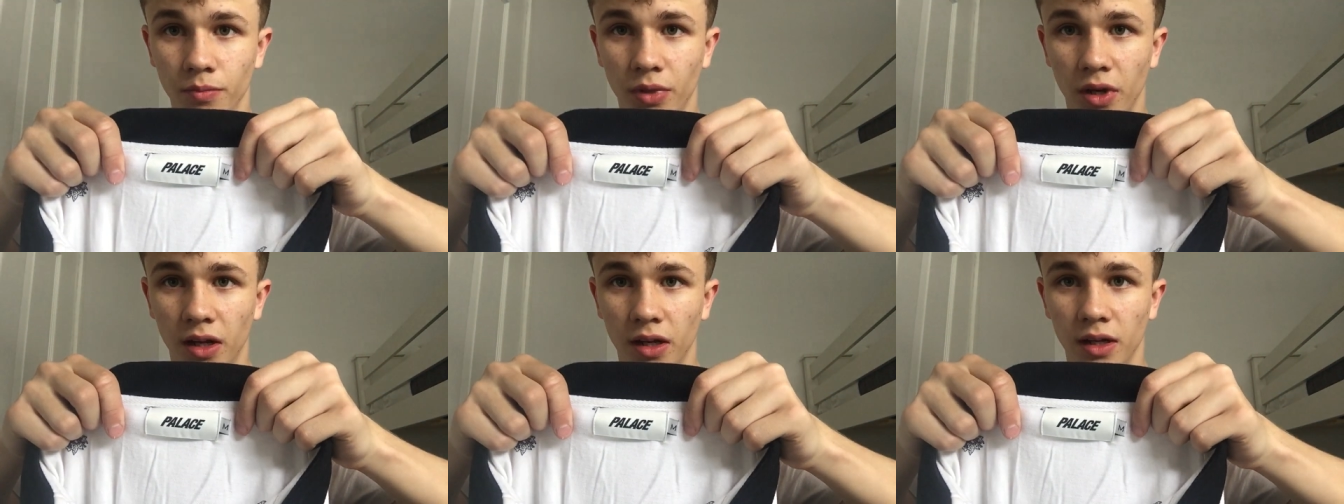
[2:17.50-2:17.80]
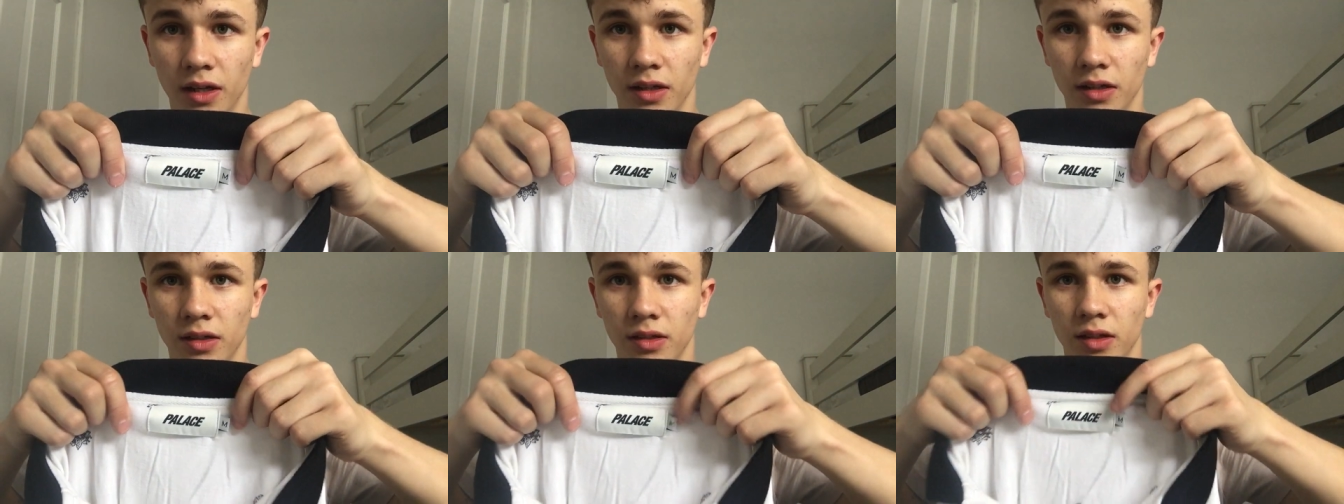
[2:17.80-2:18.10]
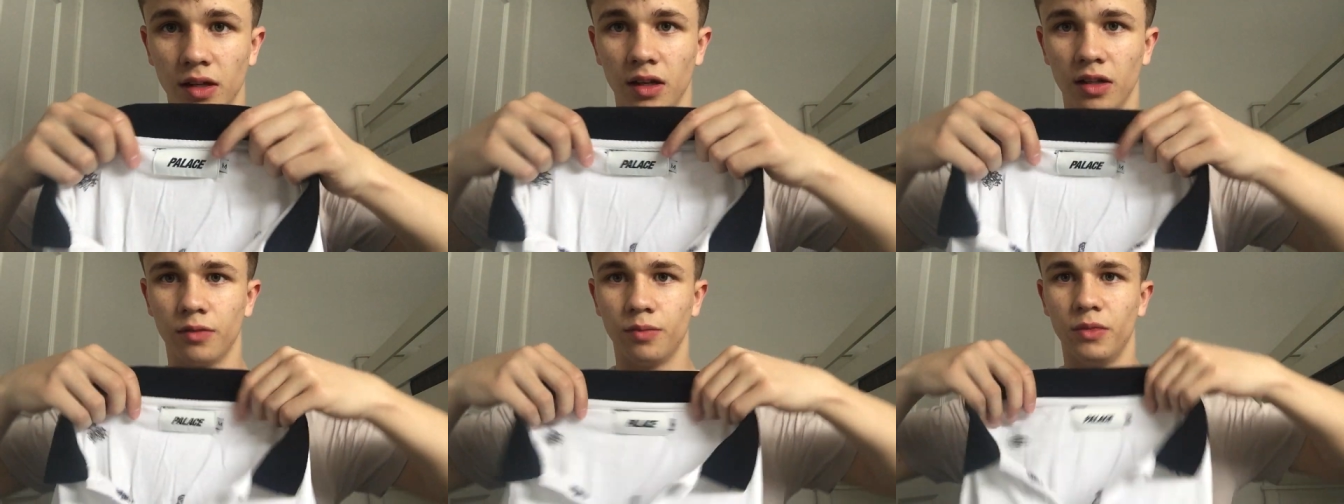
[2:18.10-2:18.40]
Palace
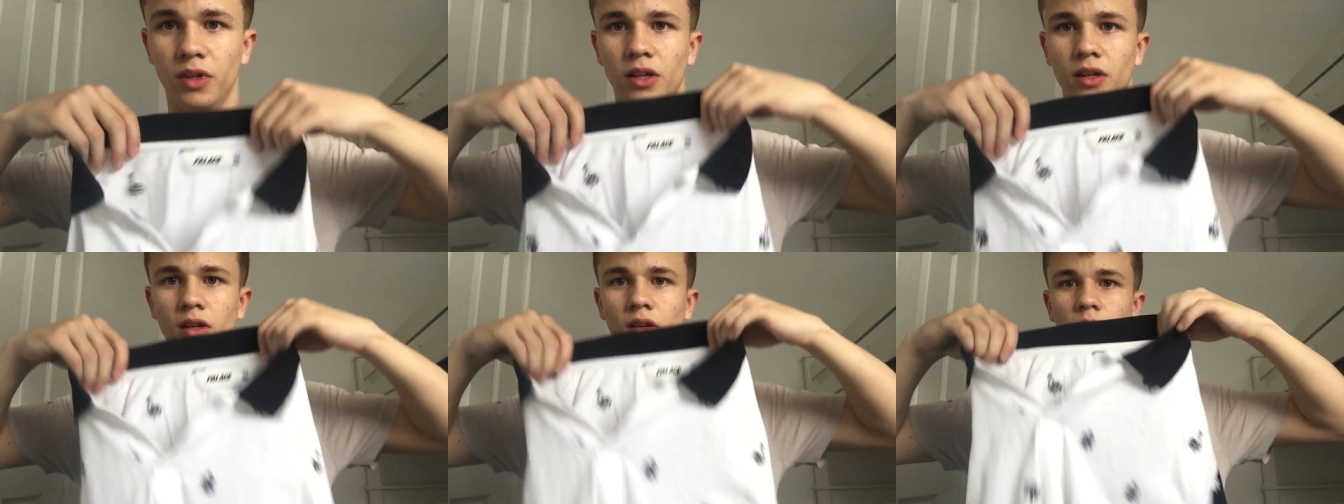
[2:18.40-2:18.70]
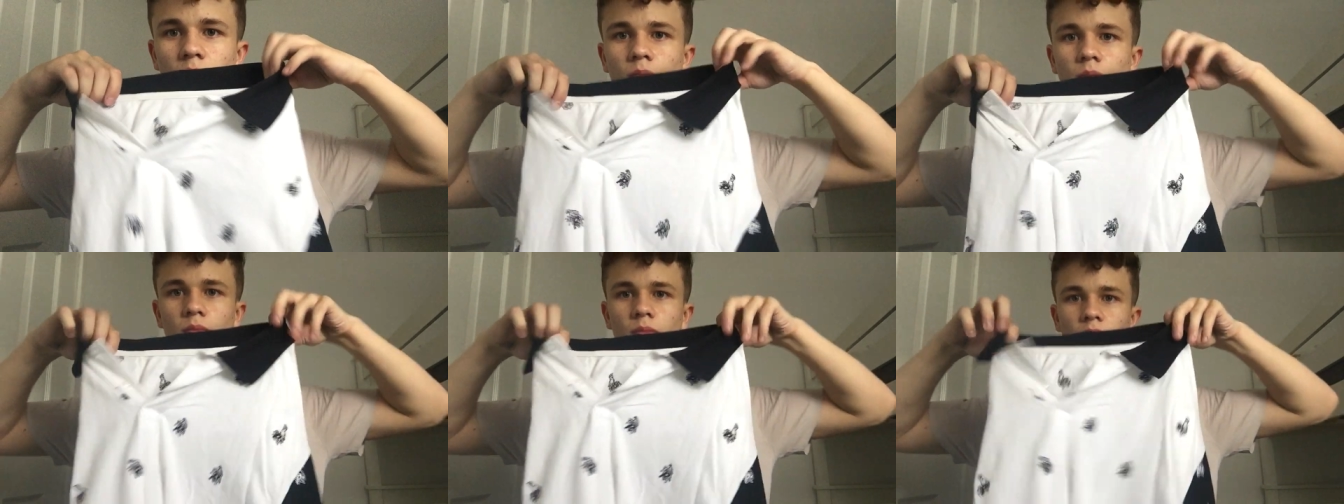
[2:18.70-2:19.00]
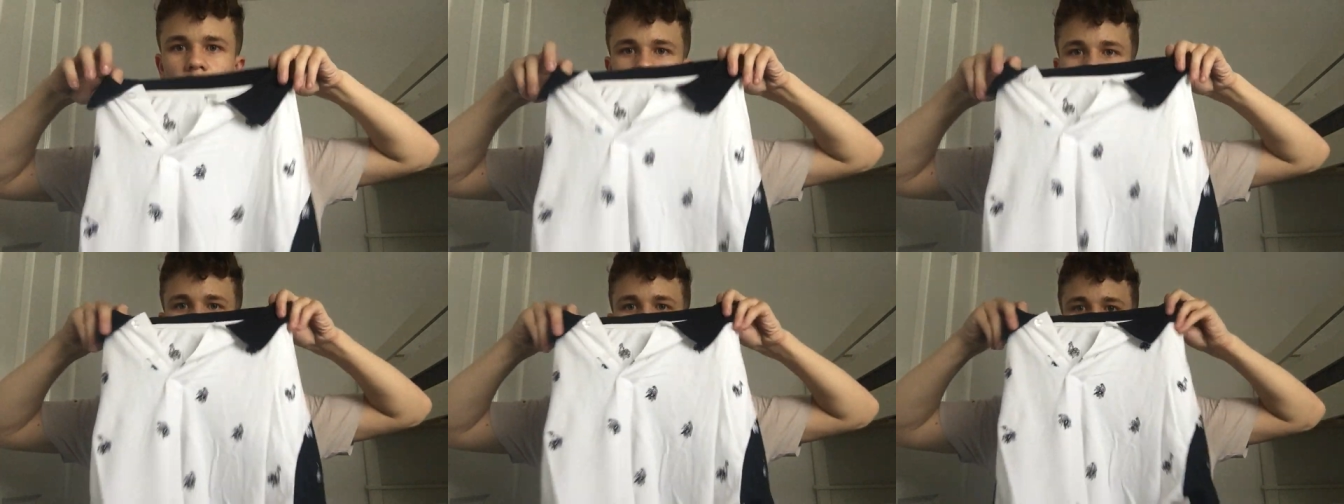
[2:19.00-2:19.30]
size medium.
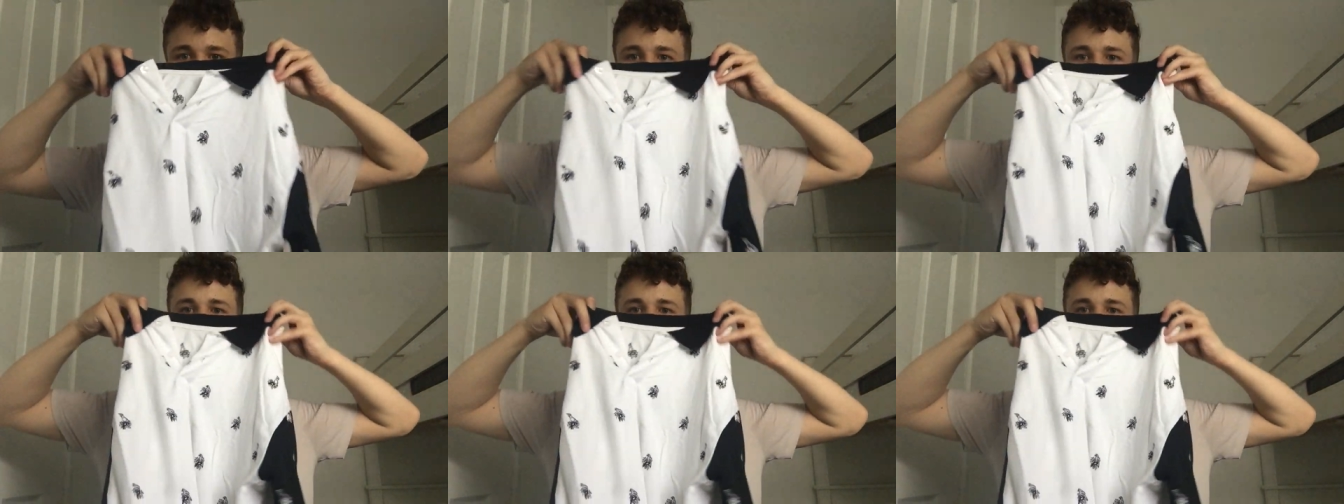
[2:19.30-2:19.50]
This is